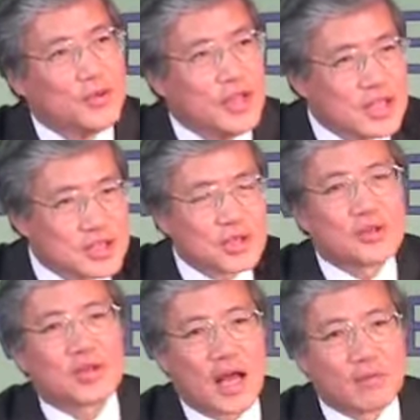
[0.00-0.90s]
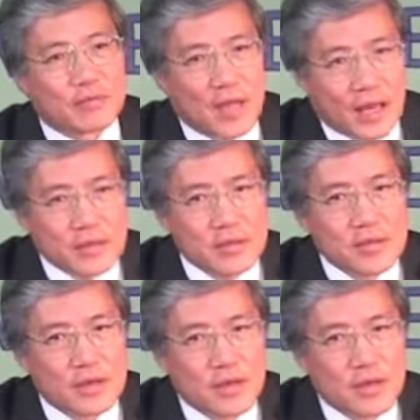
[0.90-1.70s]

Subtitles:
need certain type of talent.